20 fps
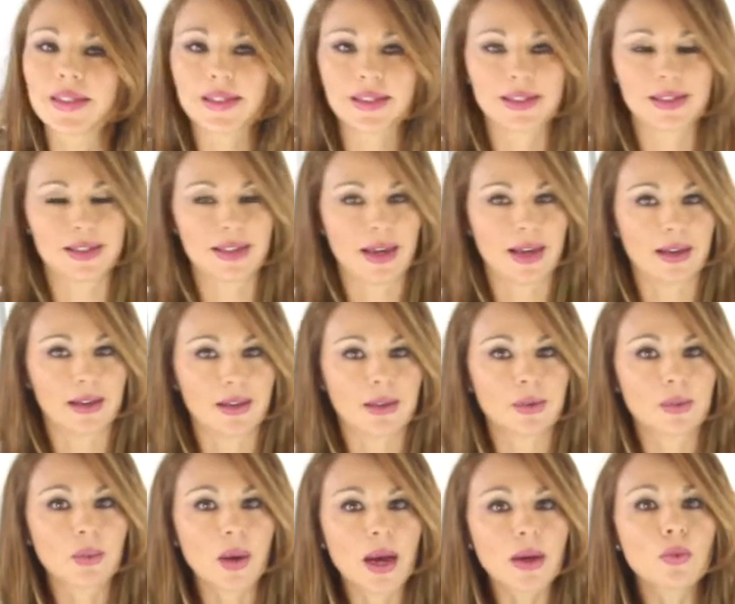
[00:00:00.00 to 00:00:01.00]
instead,
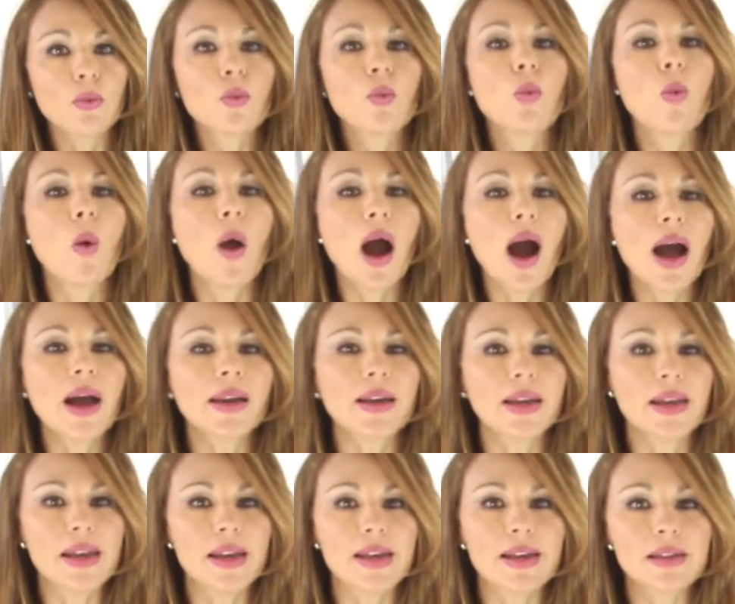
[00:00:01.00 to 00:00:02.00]
right?
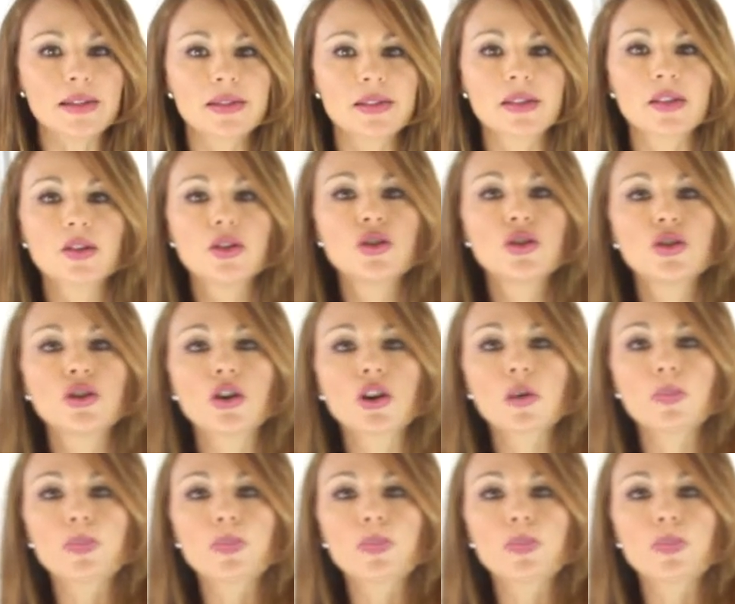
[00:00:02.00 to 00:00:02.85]
What is your